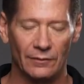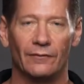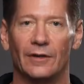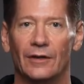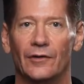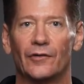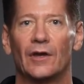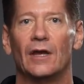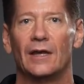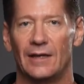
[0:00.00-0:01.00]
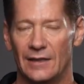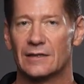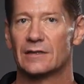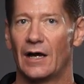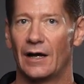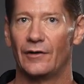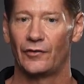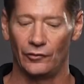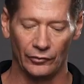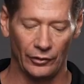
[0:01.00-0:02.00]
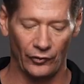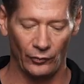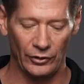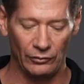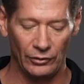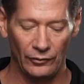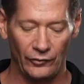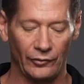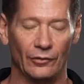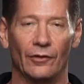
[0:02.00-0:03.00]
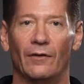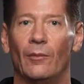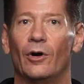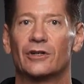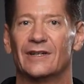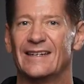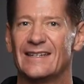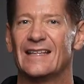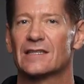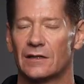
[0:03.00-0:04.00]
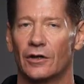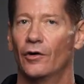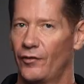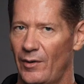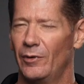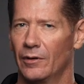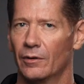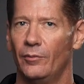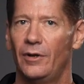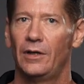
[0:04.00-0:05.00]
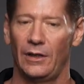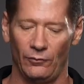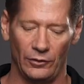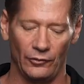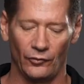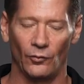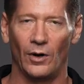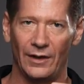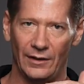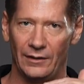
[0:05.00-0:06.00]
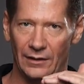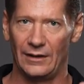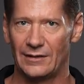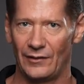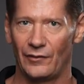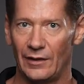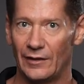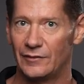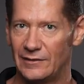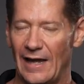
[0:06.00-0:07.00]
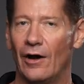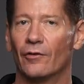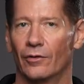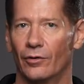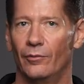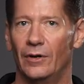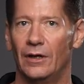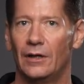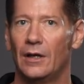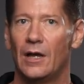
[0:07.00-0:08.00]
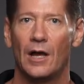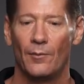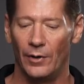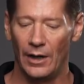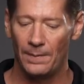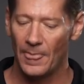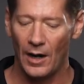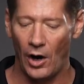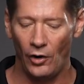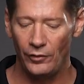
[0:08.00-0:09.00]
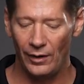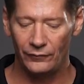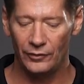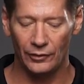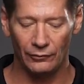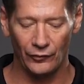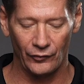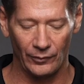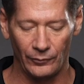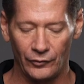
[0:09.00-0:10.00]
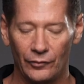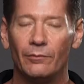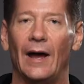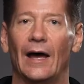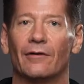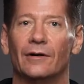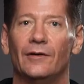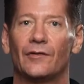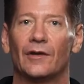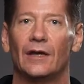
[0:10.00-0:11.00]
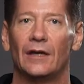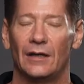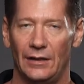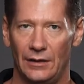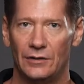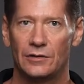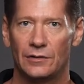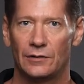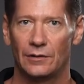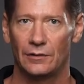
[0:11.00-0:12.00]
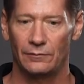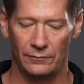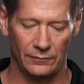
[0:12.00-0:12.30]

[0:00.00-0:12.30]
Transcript: of these is nice. You'll notice when you use 2, the vibration intensity goes up a little bit, and when you use 1, the intensity is down a little bit. But all you have to do is slip the 2 batteries into the